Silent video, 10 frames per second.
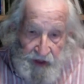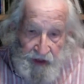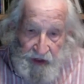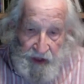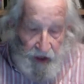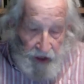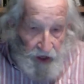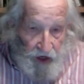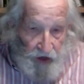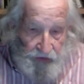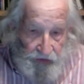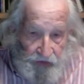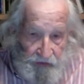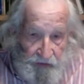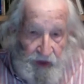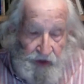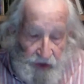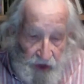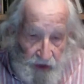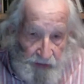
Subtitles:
not enough, but some.